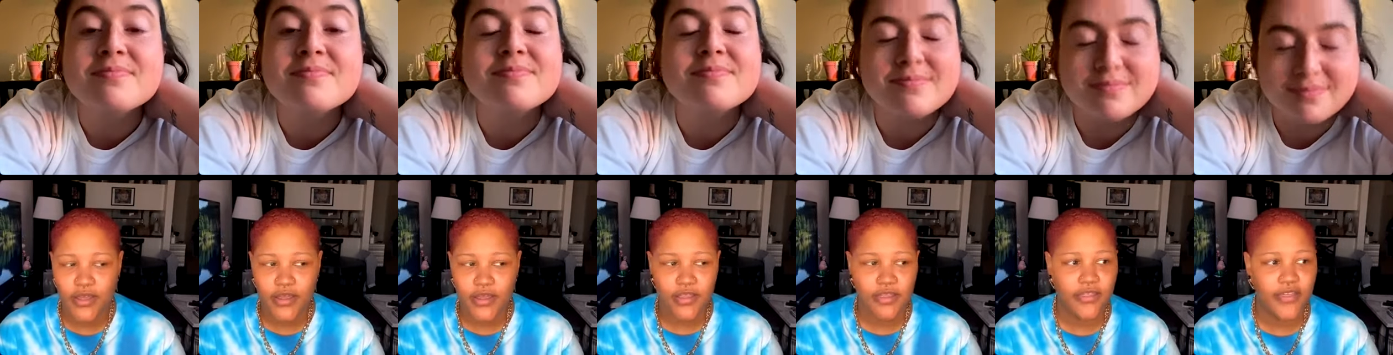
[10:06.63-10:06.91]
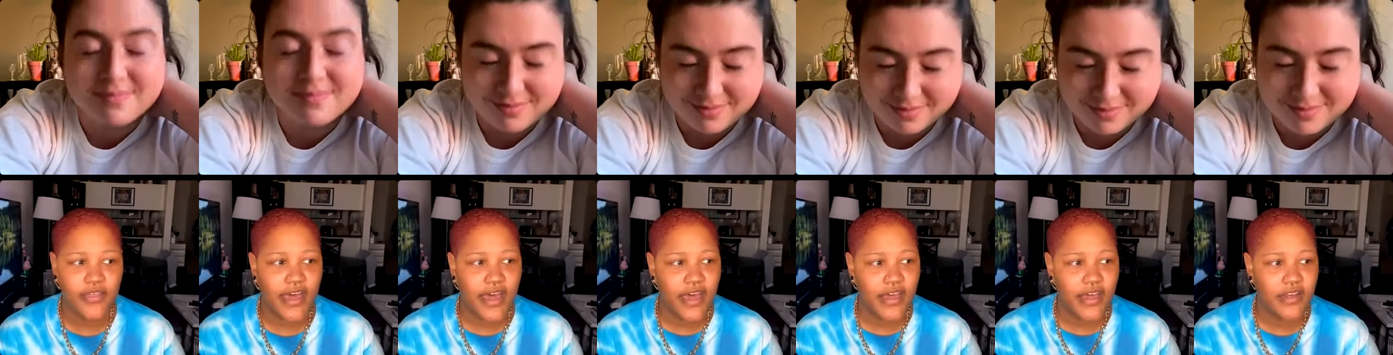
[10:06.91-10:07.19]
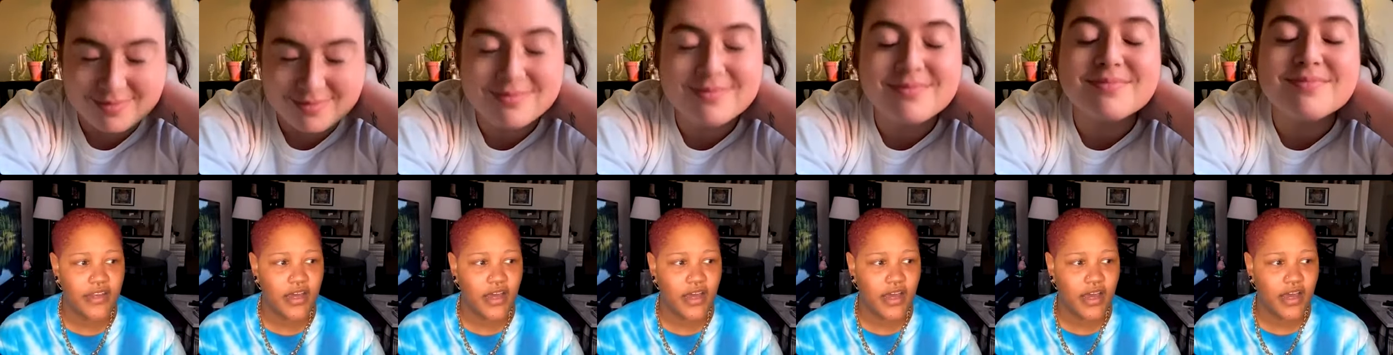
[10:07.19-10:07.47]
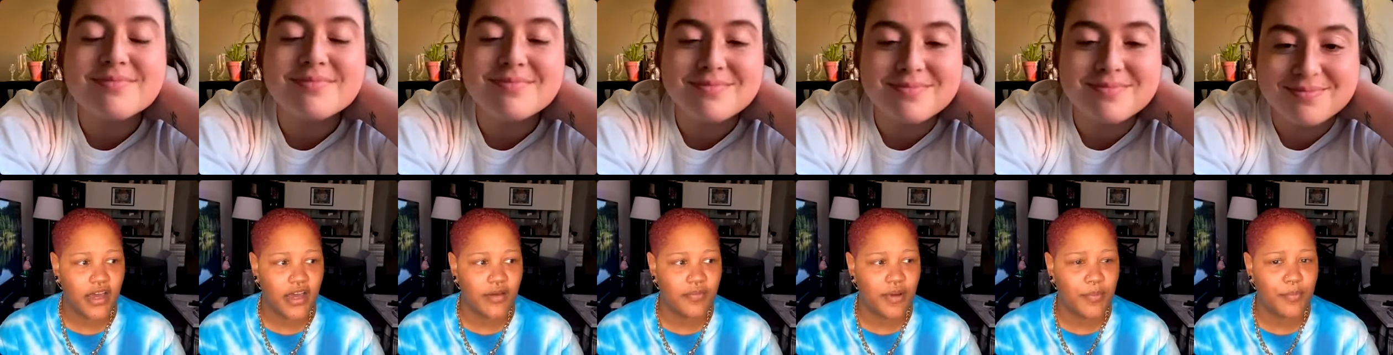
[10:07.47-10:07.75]
Speaker 1: that
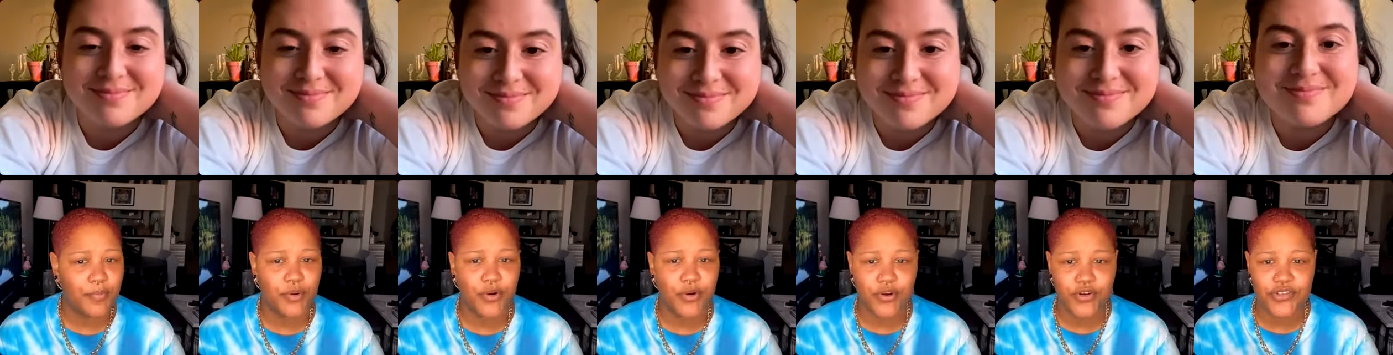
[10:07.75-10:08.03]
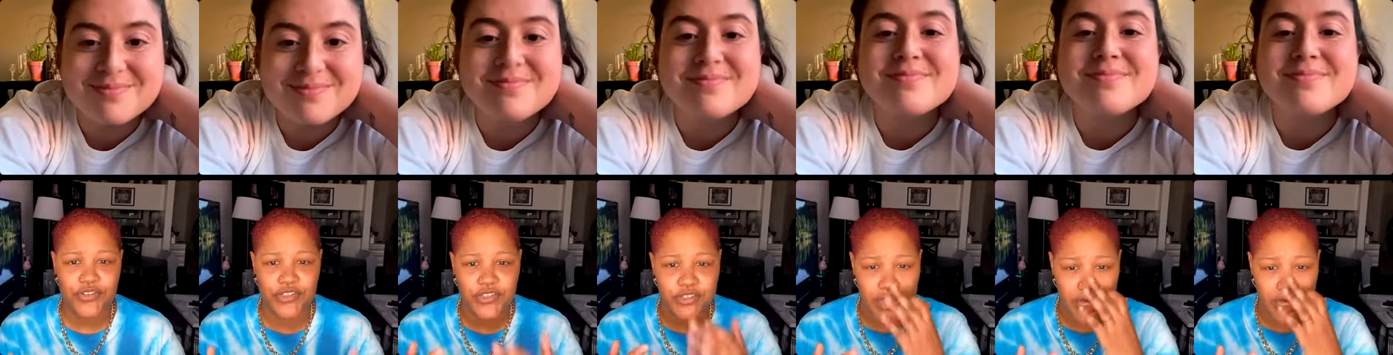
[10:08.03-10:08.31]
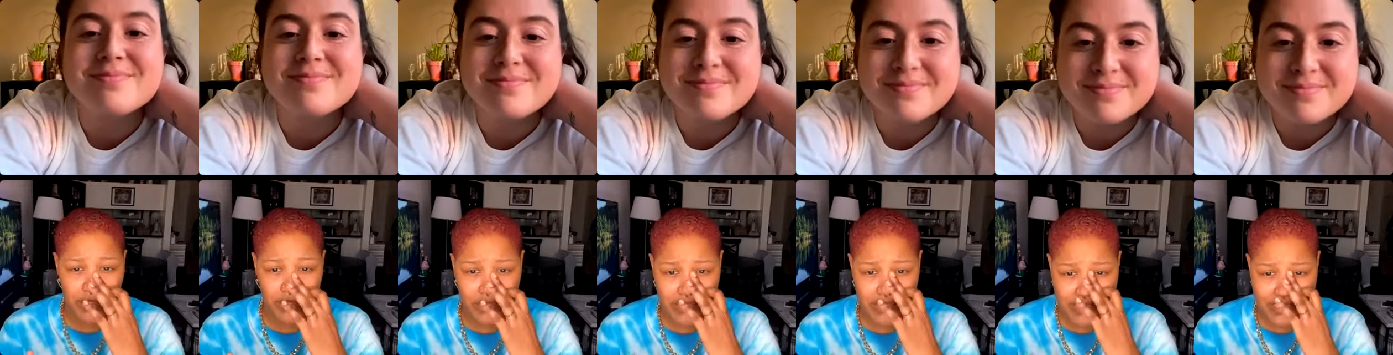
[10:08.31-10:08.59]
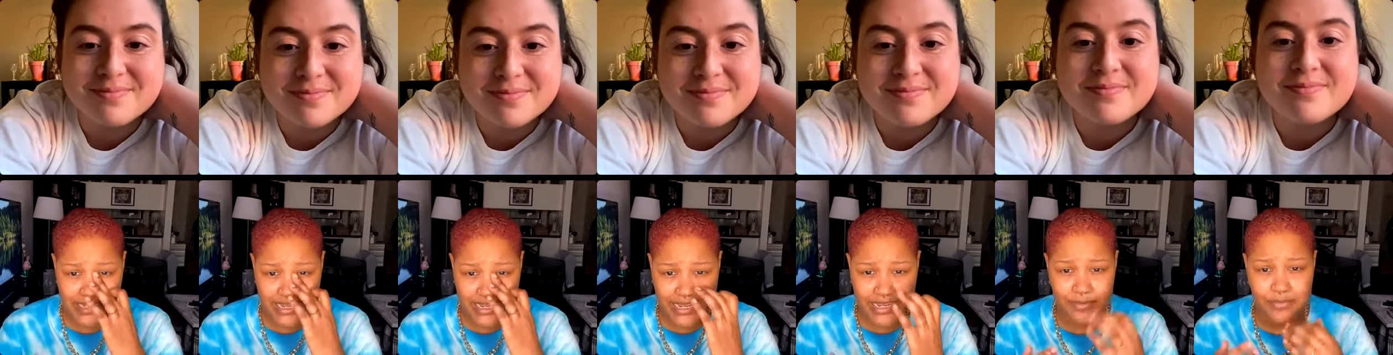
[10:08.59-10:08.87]
uh, a person that looks
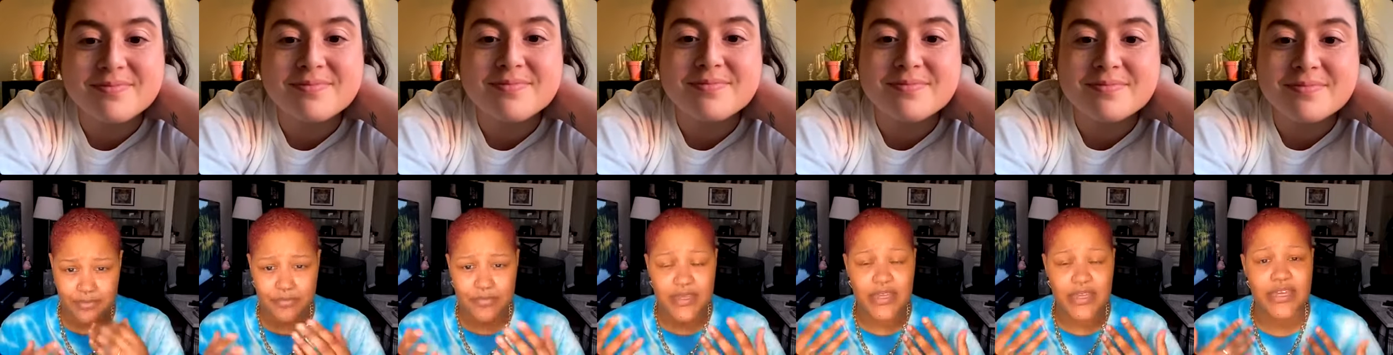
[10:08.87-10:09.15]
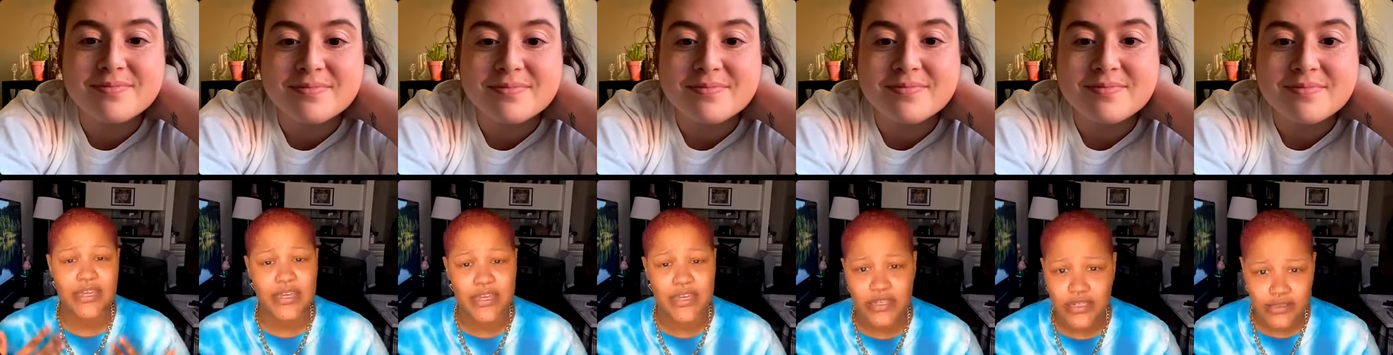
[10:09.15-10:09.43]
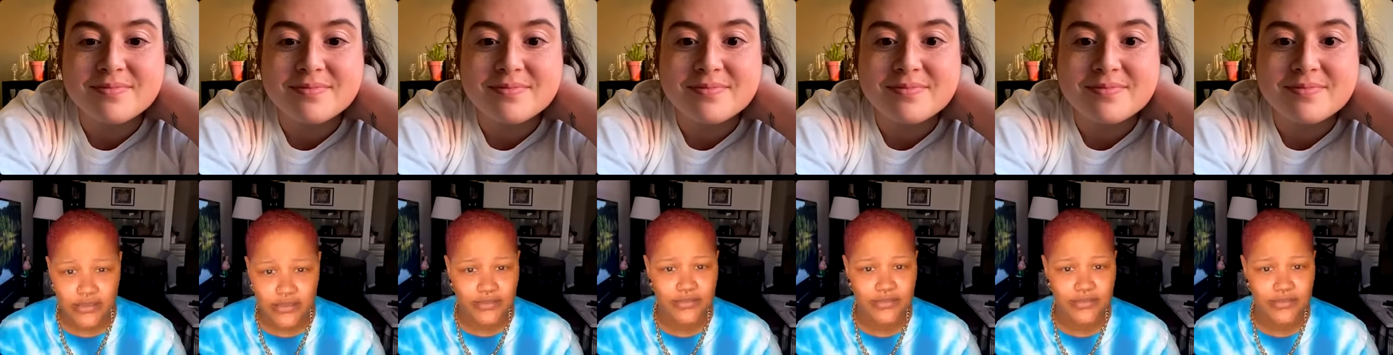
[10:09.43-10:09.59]
like me